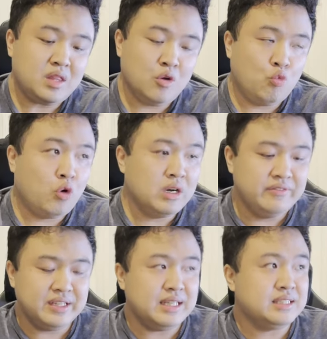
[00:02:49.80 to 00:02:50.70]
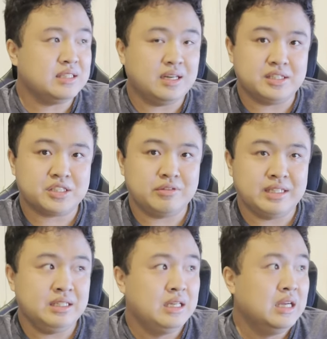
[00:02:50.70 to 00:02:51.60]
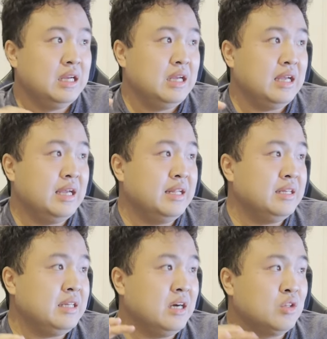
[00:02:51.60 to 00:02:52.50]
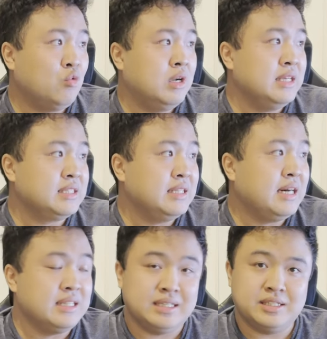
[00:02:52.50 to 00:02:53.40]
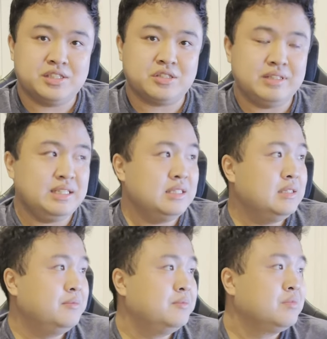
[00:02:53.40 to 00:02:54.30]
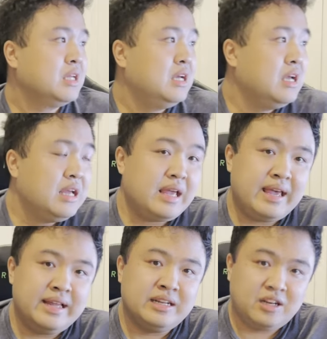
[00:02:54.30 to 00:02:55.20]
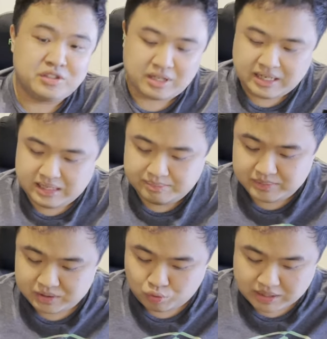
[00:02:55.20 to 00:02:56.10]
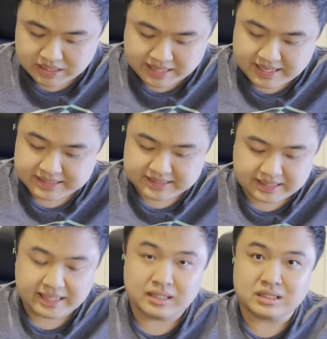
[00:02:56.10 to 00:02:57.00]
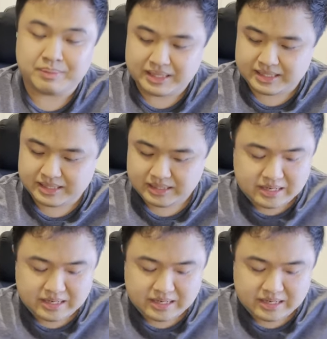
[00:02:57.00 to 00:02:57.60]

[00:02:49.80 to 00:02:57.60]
one of it is a touchscreen and the other one is a non-touch screen. And it also comes with a stylus pen.